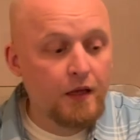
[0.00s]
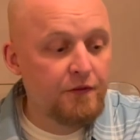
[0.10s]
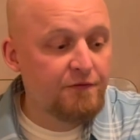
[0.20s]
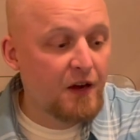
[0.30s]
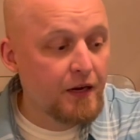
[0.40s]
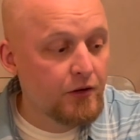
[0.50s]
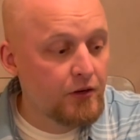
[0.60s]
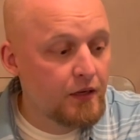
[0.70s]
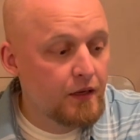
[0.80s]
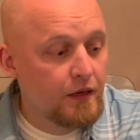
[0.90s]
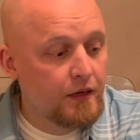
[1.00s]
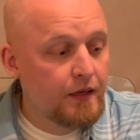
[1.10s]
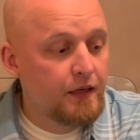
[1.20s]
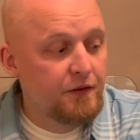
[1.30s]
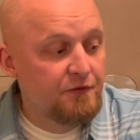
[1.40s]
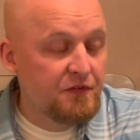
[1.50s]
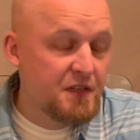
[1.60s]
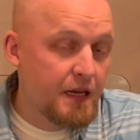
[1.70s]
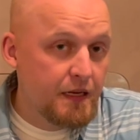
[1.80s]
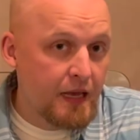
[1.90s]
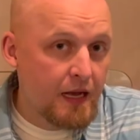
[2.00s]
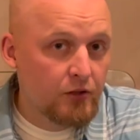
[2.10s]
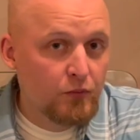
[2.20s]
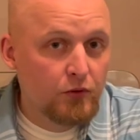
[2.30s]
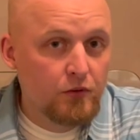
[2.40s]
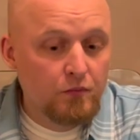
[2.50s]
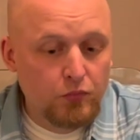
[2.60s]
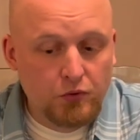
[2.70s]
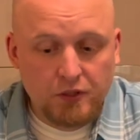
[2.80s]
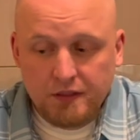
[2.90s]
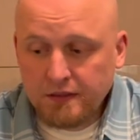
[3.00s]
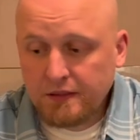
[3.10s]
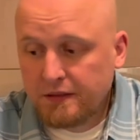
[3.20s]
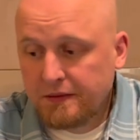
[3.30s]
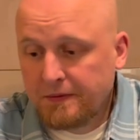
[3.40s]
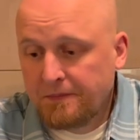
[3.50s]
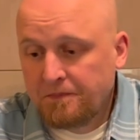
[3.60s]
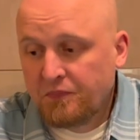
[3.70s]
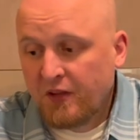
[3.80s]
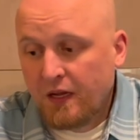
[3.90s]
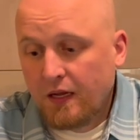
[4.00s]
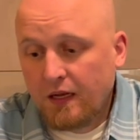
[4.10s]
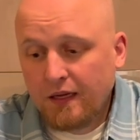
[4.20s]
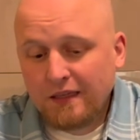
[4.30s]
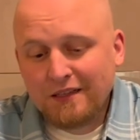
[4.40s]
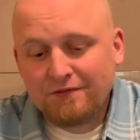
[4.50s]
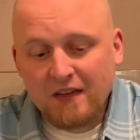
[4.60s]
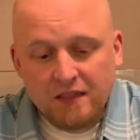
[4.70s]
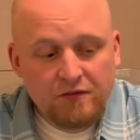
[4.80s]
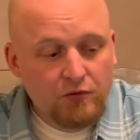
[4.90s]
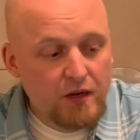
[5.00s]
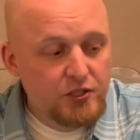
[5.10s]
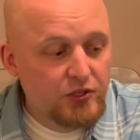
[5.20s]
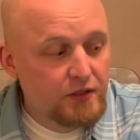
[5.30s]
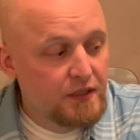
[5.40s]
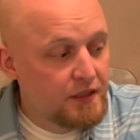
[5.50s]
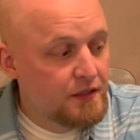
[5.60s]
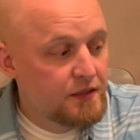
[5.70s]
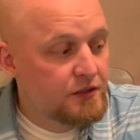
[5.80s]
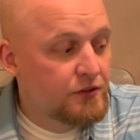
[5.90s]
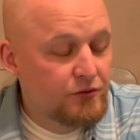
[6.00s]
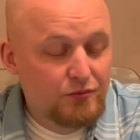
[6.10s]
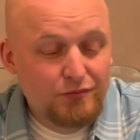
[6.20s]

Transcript: It fired a 58 caliber bullet, and the effective range on these